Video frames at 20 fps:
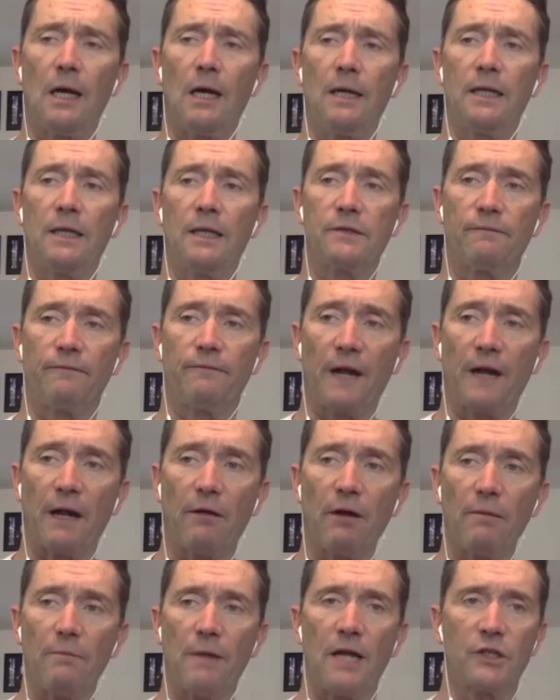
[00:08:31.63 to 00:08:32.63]
is
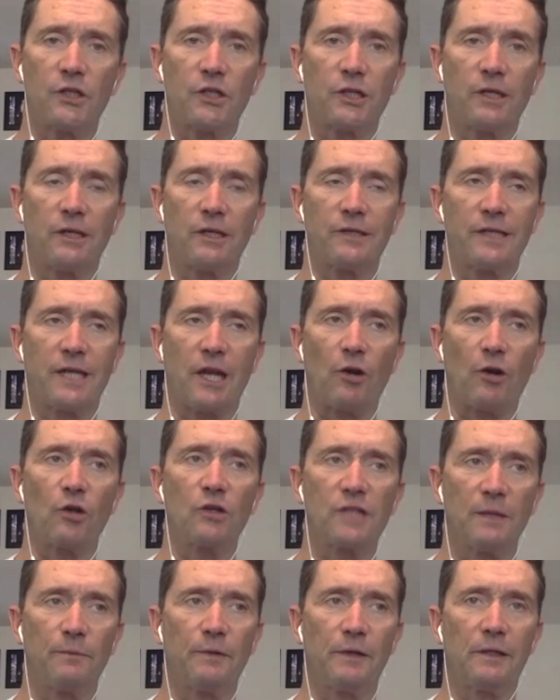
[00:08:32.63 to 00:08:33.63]
very much
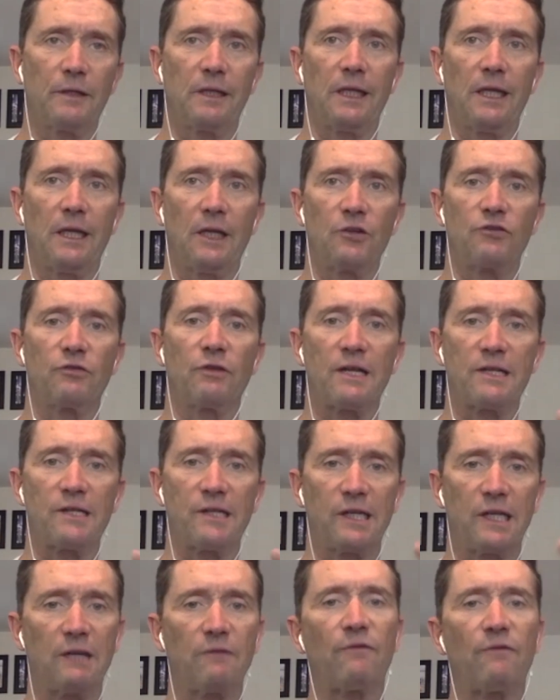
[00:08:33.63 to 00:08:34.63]
stereotypically
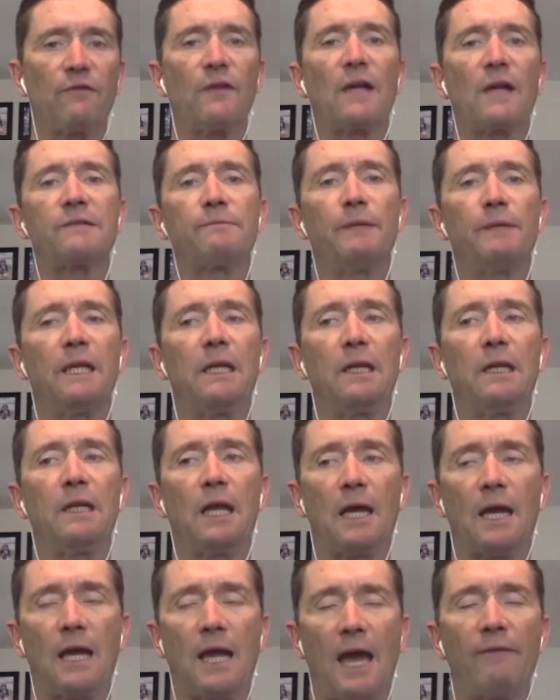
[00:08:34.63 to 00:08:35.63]
interested in us being
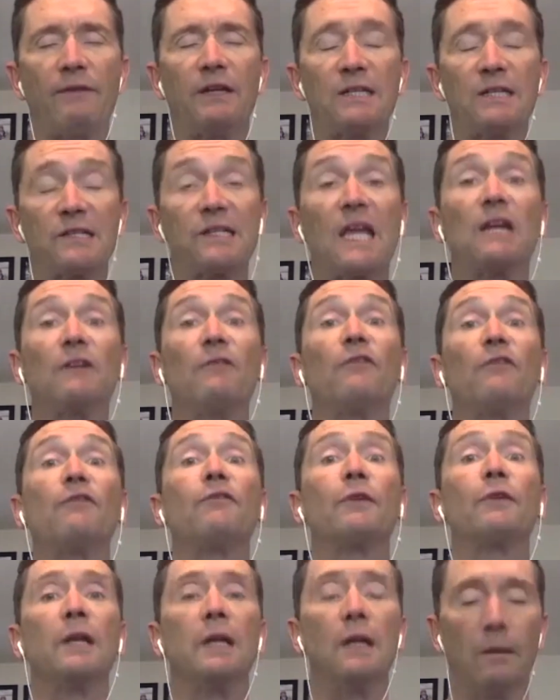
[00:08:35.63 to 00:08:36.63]
having a state of
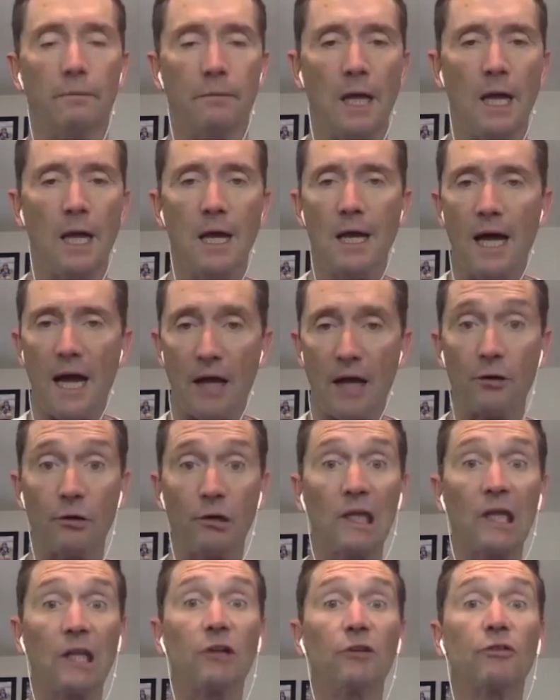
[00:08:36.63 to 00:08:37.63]
freedom, either
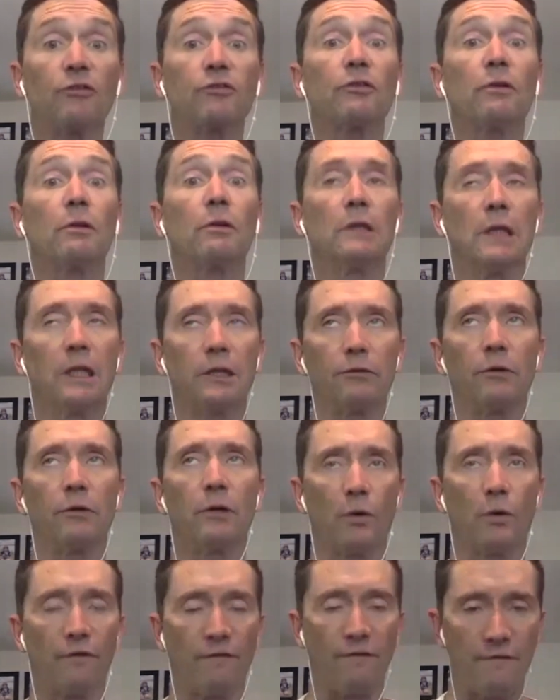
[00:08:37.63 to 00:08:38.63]
literal
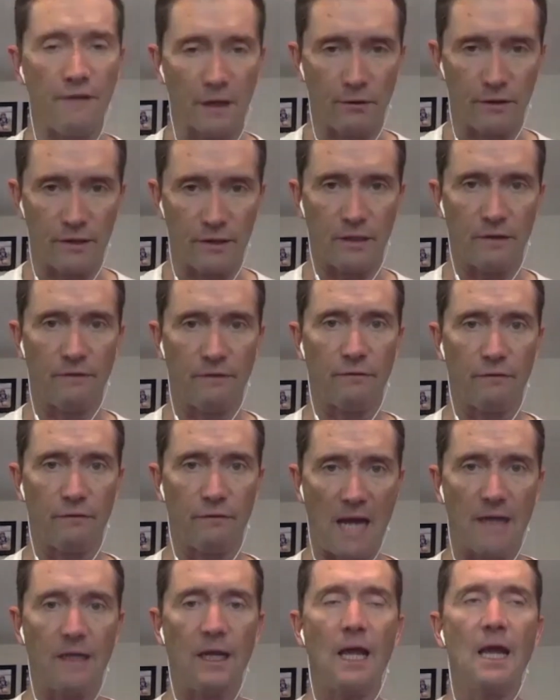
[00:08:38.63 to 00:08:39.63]
or figurative,
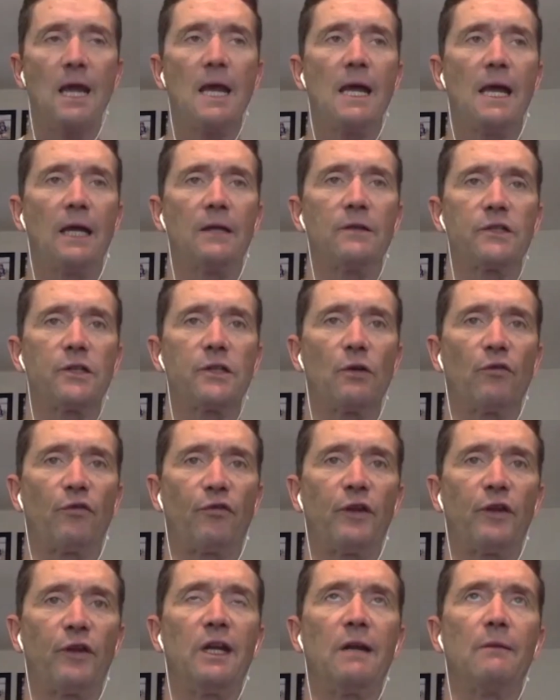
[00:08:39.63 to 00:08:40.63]
right? And so
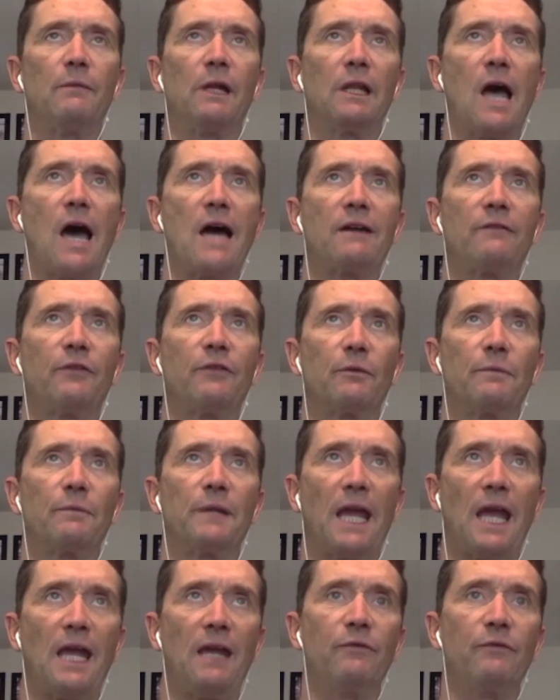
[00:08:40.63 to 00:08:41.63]
freedom, a lot of their
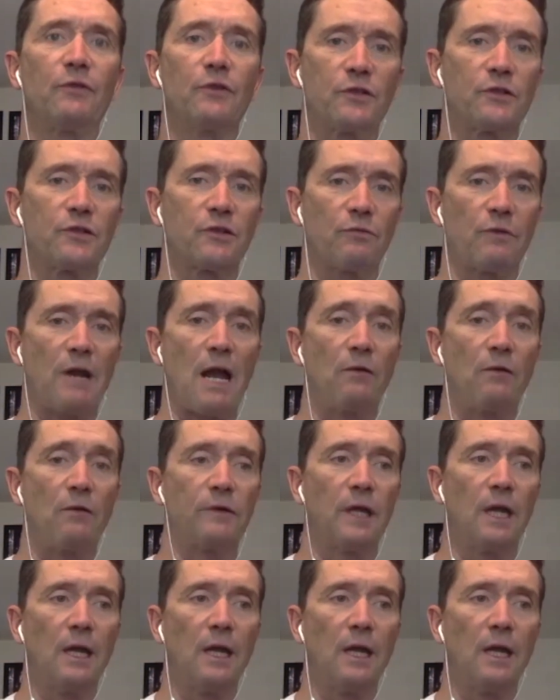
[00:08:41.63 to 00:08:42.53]
behaviors is around